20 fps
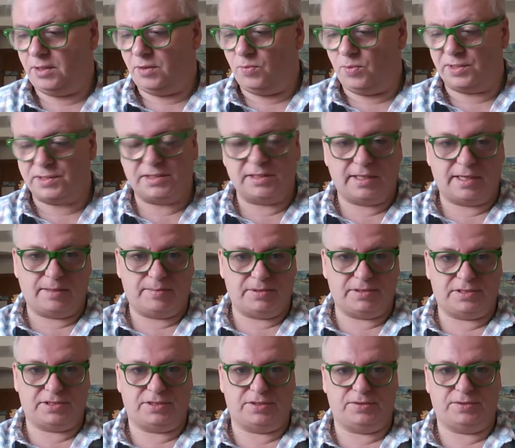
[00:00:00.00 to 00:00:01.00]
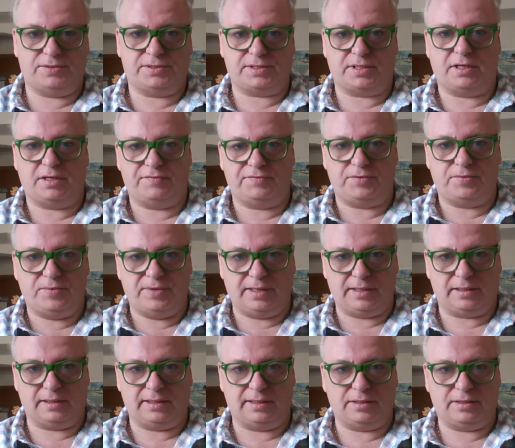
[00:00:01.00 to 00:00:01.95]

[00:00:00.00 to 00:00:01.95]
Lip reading: wasn't able to solve the riddle.